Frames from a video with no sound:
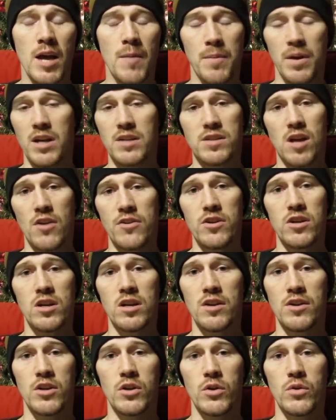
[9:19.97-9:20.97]
because all you're
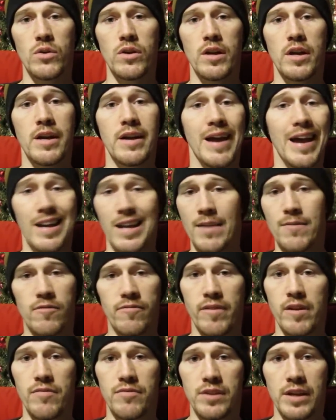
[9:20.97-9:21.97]
going to do at level
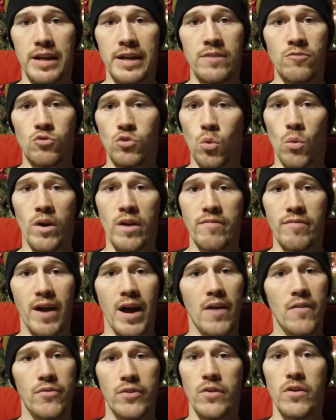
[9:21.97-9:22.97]
15,
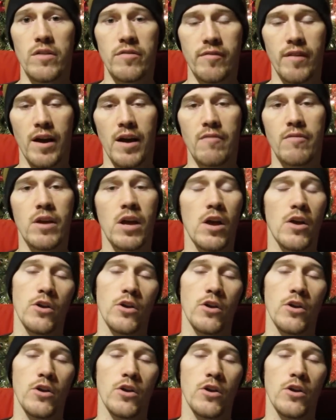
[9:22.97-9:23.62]
25, 35,